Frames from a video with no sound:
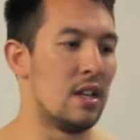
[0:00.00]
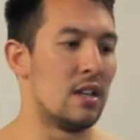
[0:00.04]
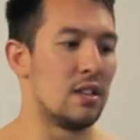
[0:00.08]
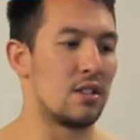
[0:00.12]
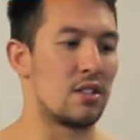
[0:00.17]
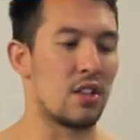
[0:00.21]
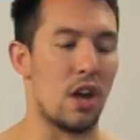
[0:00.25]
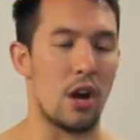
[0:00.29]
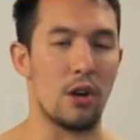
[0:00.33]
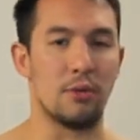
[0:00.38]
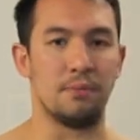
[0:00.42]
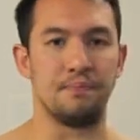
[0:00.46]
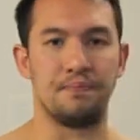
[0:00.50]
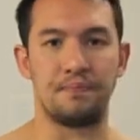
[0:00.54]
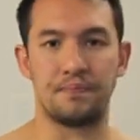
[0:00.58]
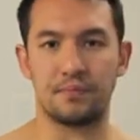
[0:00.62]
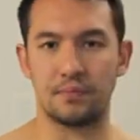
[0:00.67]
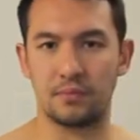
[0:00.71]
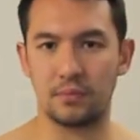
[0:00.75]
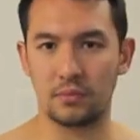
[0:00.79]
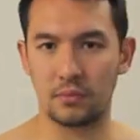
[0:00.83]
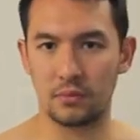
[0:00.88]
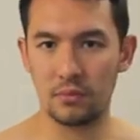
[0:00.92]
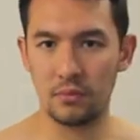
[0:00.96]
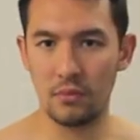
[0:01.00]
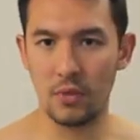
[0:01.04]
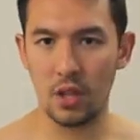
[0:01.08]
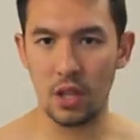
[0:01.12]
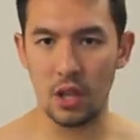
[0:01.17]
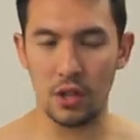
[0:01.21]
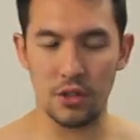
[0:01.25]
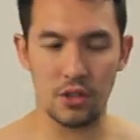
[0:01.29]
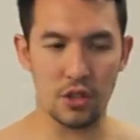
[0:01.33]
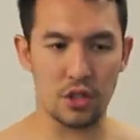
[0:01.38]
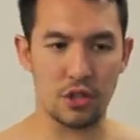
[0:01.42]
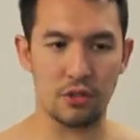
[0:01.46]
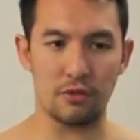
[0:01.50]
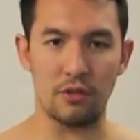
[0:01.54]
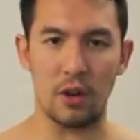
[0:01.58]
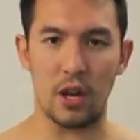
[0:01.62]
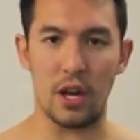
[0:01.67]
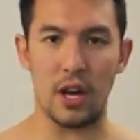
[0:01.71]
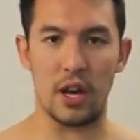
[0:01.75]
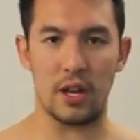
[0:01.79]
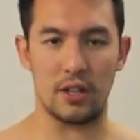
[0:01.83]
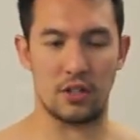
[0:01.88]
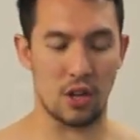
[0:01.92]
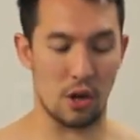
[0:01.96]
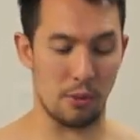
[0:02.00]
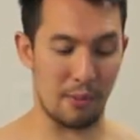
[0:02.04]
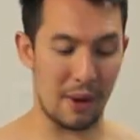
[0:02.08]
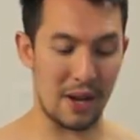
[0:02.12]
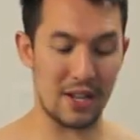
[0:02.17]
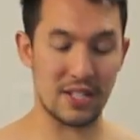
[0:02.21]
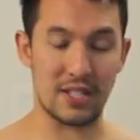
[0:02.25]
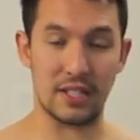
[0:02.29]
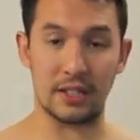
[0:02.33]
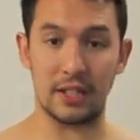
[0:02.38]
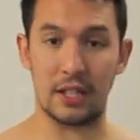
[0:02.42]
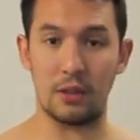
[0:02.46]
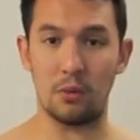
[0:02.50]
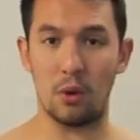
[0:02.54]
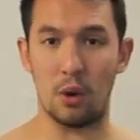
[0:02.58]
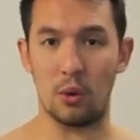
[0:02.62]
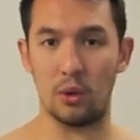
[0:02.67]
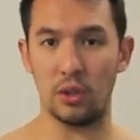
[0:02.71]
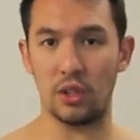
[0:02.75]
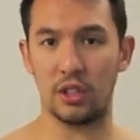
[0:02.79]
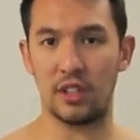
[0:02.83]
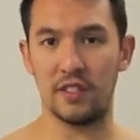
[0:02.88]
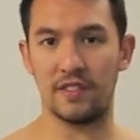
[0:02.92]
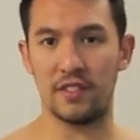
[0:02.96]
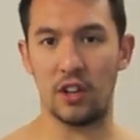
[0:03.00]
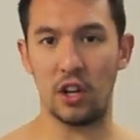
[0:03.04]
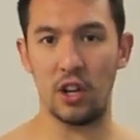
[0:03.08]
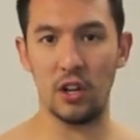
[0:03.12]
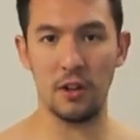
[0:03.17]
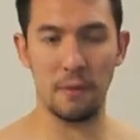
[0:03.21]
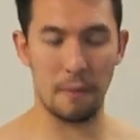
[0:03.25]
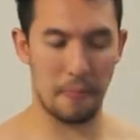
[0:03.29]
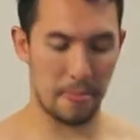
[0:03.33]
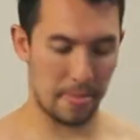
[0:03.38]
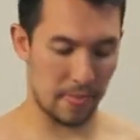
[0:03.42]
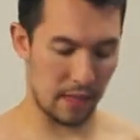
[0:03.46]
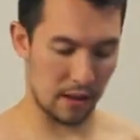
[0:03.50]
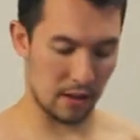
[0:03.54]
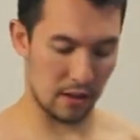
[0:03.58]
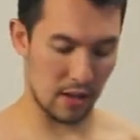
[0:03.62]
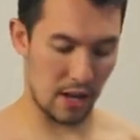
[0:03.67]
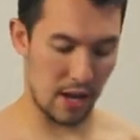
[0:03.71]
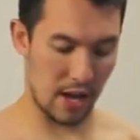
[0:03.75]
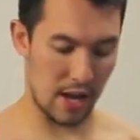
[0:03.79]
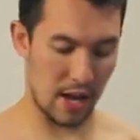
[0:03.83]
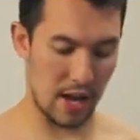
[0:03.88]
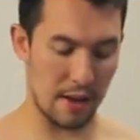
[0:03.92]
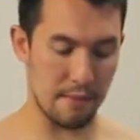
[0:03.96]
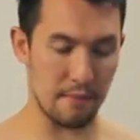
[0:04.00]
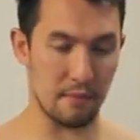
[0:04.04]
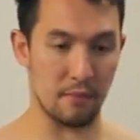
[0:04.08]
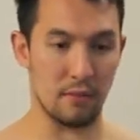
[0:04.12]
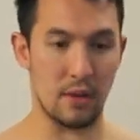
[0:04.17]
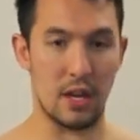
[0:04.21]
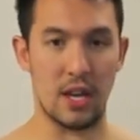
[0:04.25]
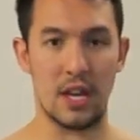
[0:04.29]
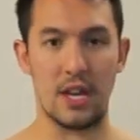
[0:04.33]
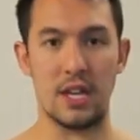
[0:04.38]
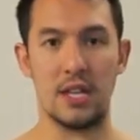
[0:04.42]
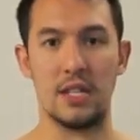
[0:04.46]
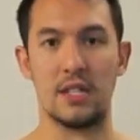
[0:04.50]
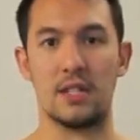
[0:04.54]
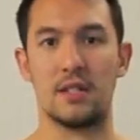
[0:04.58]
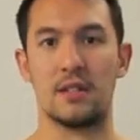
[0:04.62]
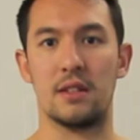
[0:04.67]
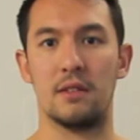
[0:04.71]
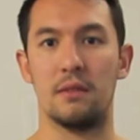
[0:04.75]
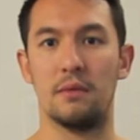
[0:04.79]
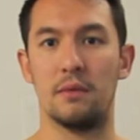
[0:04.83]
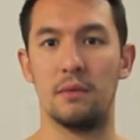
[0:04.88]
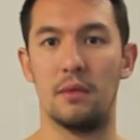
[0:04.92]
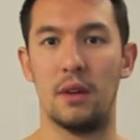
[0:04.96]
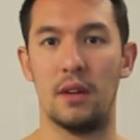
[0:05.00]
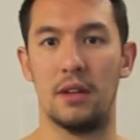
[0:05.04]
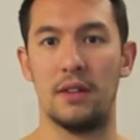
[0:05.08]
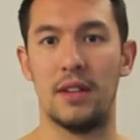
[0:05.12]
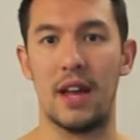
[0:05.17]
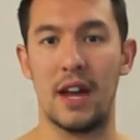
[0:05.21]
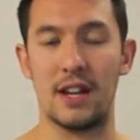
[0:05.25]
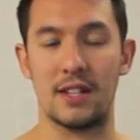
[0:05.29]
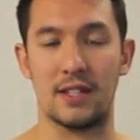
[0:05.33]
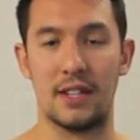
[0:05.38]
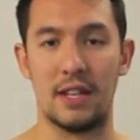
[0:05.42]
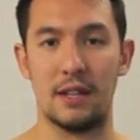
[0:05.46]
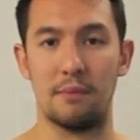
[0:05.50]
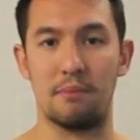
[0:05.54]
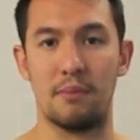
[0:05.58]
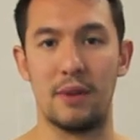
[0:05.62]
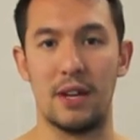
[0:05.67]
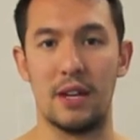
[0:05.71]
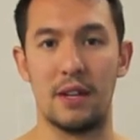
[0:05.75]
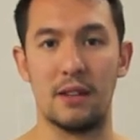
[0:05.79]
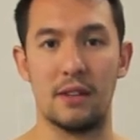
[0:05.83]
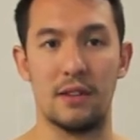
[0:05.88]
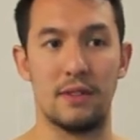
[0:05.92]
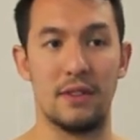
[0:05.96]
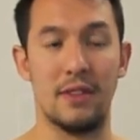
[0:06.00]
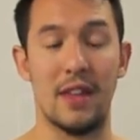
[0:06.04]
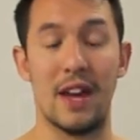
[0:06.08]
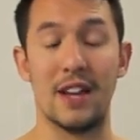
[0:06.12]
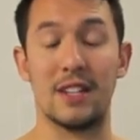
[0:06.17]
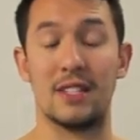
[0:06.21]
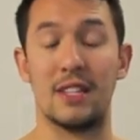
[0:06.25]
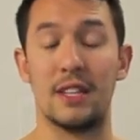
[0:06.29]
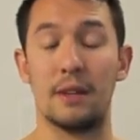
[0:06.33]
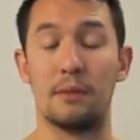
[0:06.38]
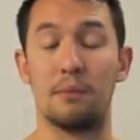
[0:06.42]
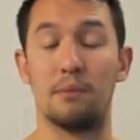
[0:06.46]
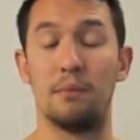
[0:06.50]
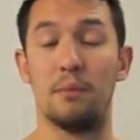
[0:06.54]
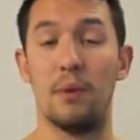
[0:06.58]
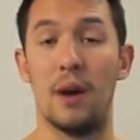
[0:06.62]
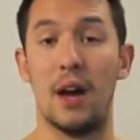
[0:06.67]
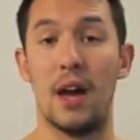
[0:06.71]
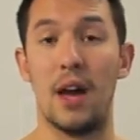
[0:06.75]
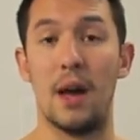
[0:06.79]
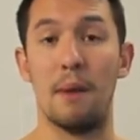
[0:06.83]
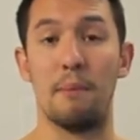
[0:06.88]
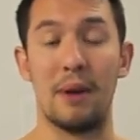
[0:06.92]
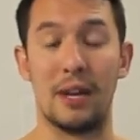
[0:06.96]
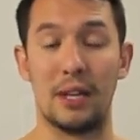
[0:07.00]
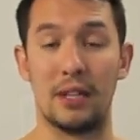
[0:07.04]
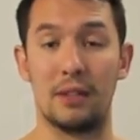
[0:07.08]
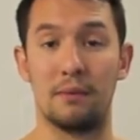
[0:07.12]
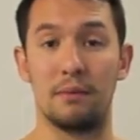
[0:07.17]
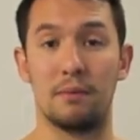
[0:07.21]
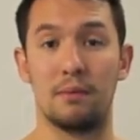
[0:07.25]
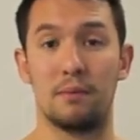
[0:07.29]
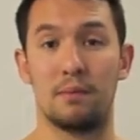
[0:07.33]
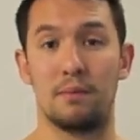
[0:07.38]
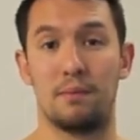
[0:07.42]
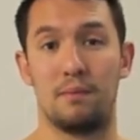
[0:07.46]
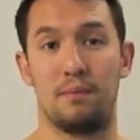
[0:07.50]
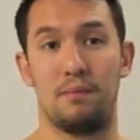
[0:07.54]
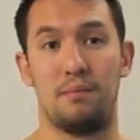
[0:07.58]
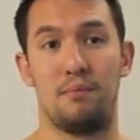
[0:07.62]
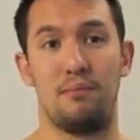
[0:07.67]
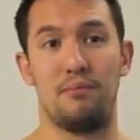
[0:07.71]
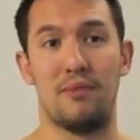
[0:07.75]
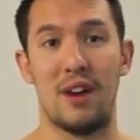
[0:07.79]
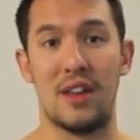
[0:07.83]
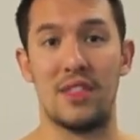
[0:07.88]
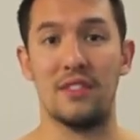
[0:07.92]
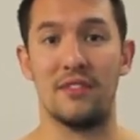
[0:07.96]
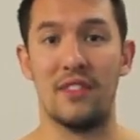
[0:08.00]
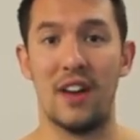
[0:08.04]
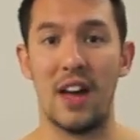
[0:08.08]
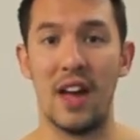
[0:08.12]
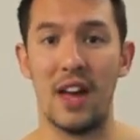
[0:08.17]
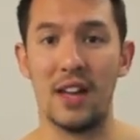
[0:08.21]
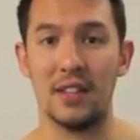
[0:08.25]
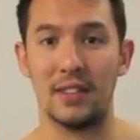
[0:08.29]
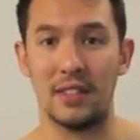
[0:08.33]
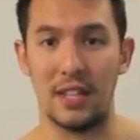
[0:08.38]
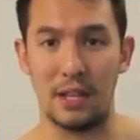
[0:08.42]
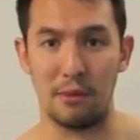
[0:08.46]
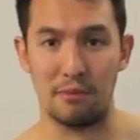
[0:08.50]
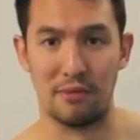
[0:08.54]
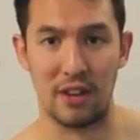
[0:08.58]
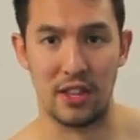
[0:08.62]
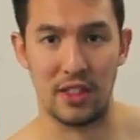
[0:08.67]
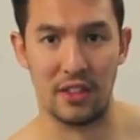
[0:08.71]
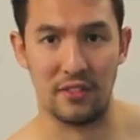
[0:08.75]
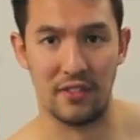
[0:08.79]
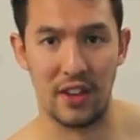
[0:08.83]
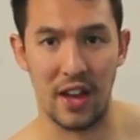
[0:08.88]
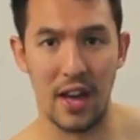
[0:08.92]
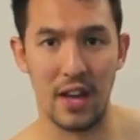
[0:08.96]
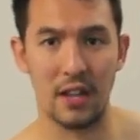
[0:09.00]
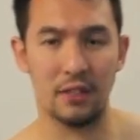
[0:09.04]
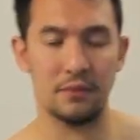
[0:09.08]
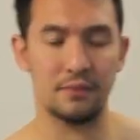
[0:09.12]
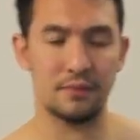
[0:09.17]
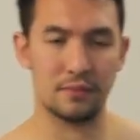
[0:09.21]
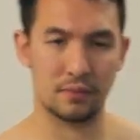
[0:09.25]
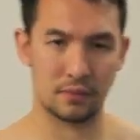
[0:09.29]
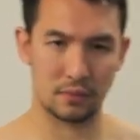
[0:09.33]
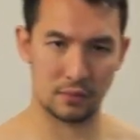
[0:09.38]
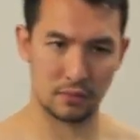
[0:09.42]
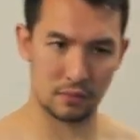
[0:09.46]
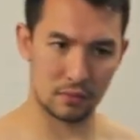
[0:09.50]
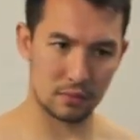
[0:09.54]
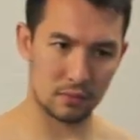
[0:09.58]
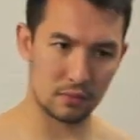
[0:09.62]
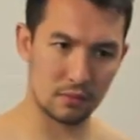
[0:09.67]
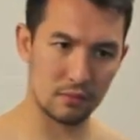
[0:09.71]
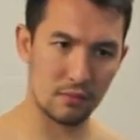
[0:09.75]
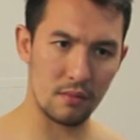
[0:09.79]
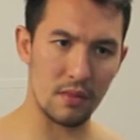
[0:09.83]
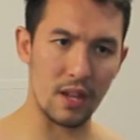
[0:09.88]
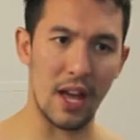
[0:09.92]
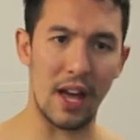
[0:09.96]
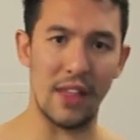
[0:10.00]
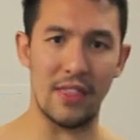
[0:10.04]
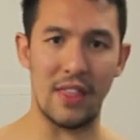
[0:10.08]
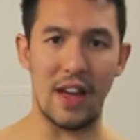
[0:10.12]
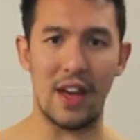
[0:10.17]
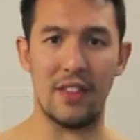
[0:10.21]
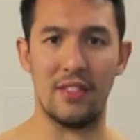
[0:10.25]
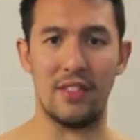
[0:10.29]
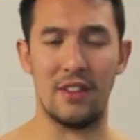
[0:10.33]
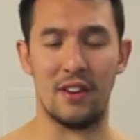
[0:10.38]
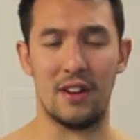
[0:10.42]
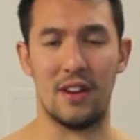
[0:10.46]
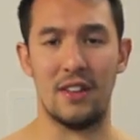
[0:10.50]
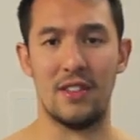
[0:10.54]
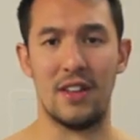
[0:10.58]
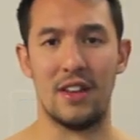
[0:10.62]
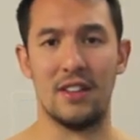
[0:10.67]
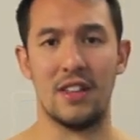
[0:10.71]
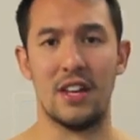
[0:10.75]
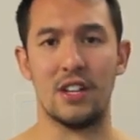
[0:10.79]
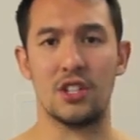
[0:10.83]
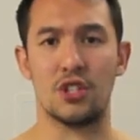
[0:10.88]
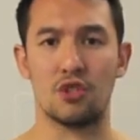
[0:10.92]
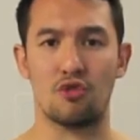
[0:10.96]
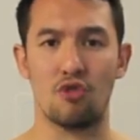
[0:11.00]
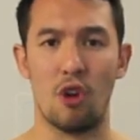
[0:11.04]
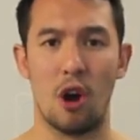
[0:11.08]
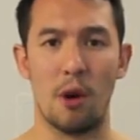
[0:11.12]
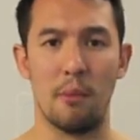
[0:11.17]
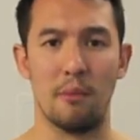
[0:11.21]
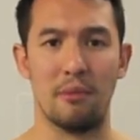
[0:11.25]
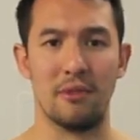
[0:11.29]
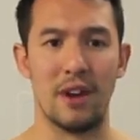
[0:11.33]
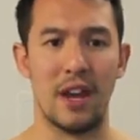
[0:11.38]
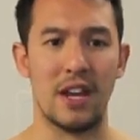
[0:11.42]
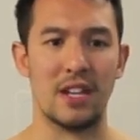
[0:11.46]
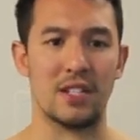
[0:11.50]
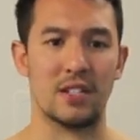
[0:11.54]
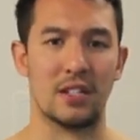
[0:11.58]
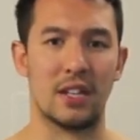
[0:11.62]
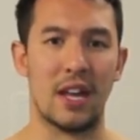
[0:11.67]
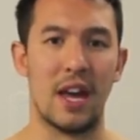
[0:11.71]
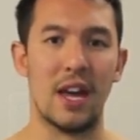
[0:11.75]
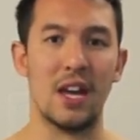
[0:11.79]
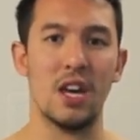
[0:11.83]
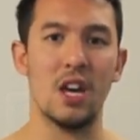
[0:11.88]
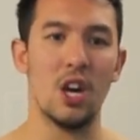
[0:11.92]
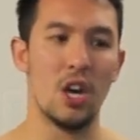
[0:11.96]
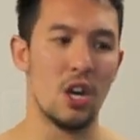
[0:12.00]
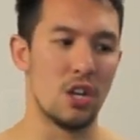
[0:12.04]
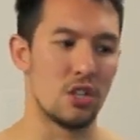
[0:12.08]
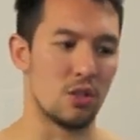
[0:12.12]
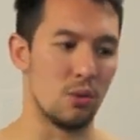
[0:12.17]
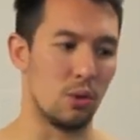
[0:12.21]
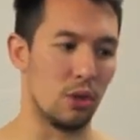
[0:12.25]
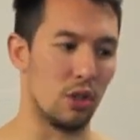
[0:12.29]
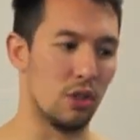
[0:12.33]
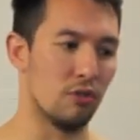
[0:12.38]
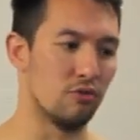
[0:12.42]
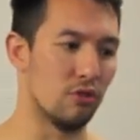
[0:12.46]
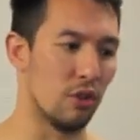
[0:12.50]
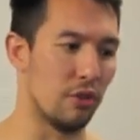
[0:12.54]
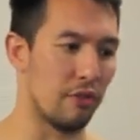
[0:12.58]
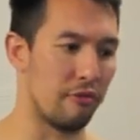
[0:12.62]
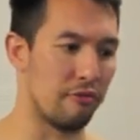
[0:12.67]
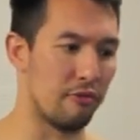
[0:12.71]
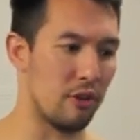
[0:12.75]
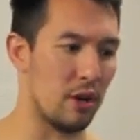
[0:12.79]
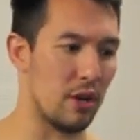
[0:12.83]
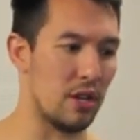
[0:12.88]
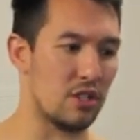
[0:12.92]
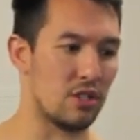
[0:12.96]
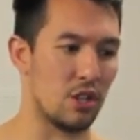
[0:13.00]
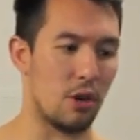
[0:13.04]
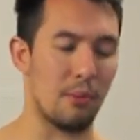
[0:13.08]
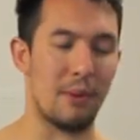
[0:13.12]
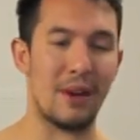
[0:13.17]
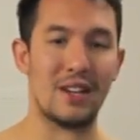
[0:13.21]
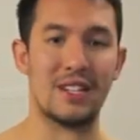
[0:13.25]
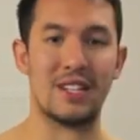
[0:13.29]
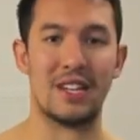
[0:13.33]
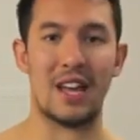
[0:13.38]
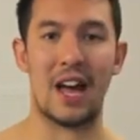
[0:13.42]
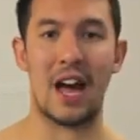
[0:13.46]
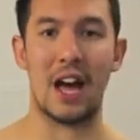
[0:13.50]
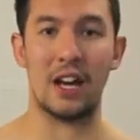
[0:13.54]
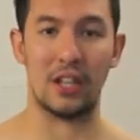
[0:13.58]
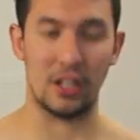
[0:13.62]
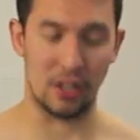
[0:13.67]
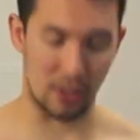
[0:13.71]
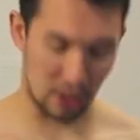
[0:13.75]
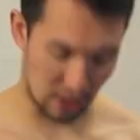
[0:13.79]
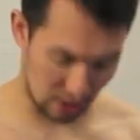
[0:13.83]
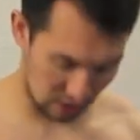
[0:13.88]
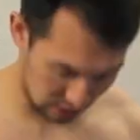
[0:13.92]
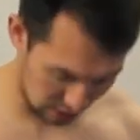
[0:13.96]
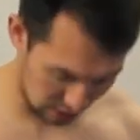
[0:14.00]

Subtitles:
So basically what we're looking for is nice deep big breath of air, deep breath of air, and then that strong brace. Okay, so we're going to run through it. So basically how you're going